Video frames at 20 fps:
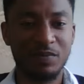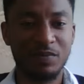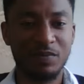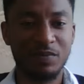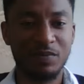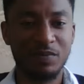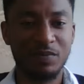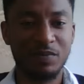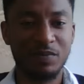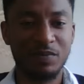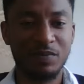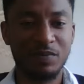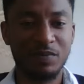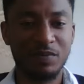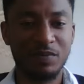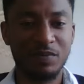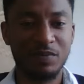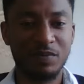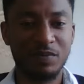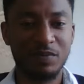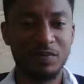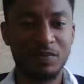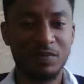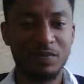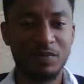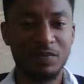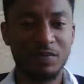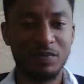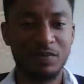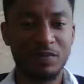
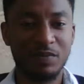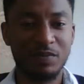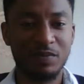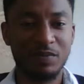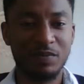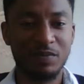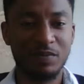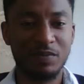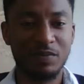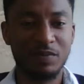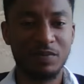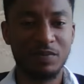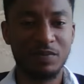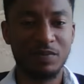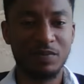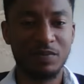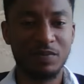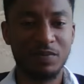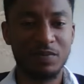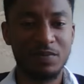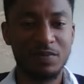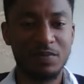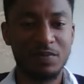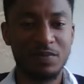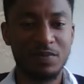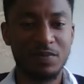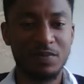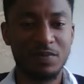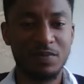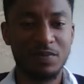
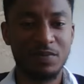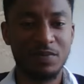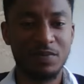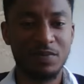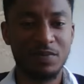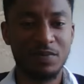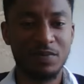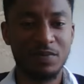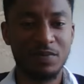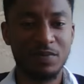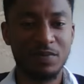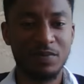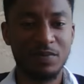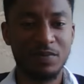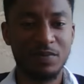[no speech]